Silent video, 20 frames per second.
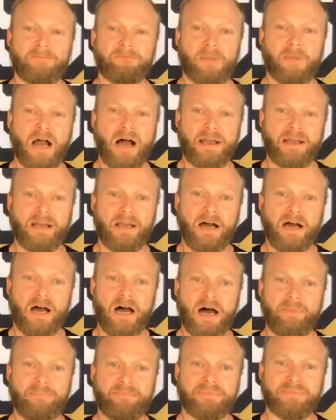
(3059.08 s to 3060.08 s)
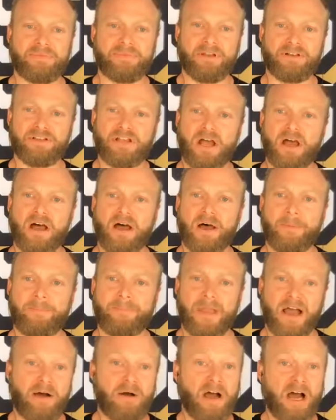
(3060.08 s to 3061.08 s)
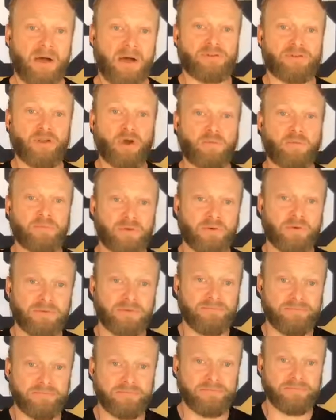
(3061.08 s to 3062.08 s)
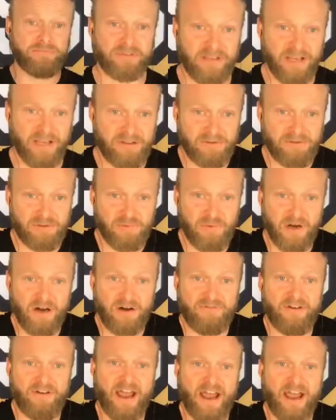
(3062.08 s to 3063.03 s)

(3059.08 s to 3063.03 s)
I was homeschooled K through 12,